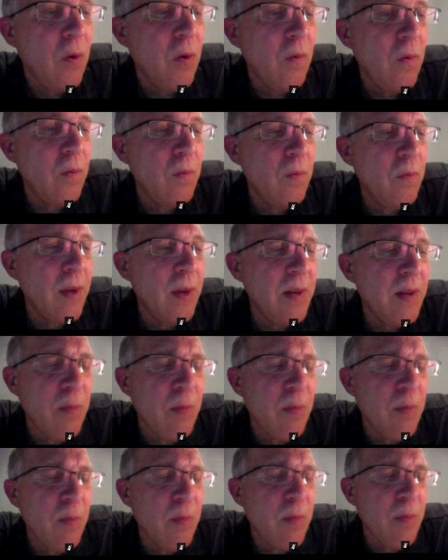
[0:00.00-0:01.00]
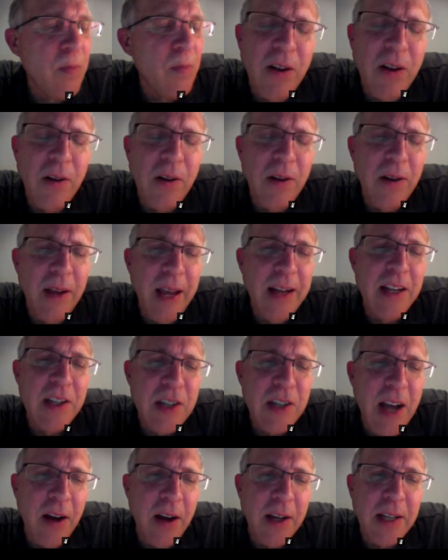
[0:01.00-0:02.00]
Michel and his
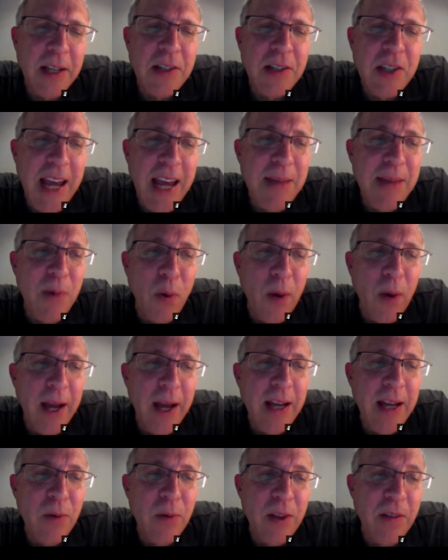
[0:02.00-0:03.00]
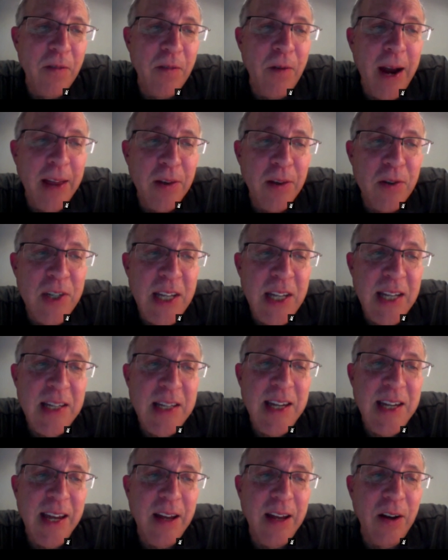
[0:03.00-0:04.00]
colleagues came away with a rather
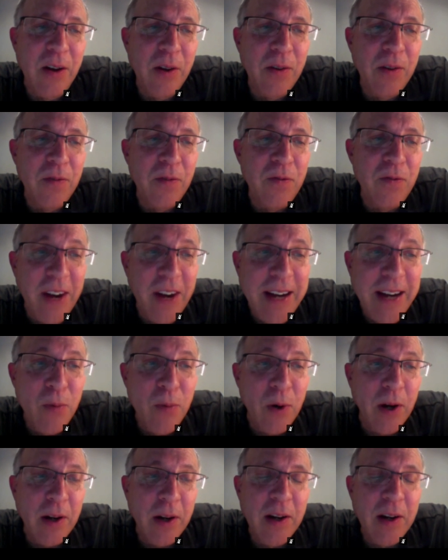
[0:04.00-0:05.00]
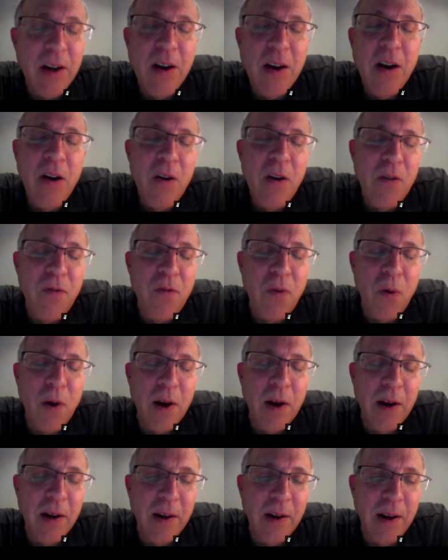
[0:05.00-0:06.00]
detailed framework
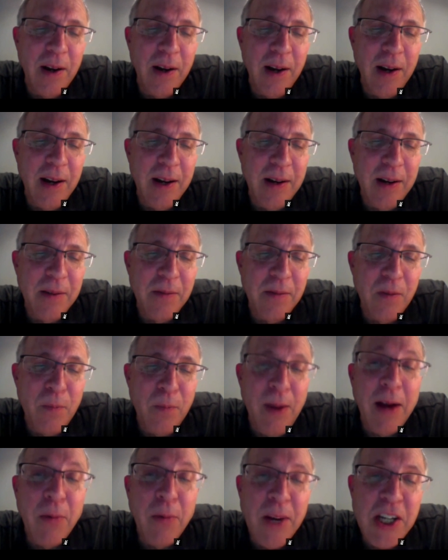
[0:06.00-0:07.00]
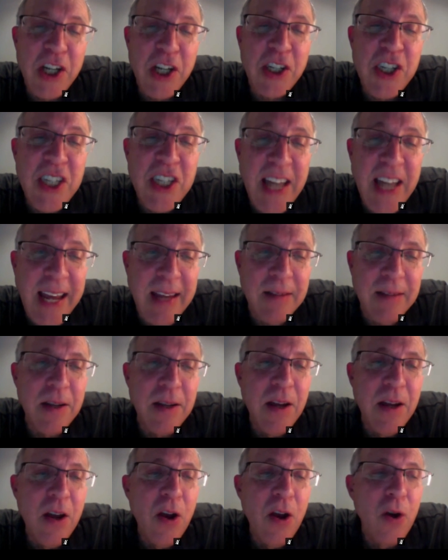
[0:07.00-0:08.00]
for by which a state
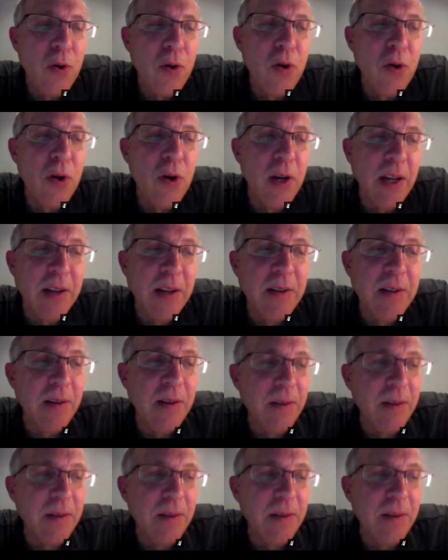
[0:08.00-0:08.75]
could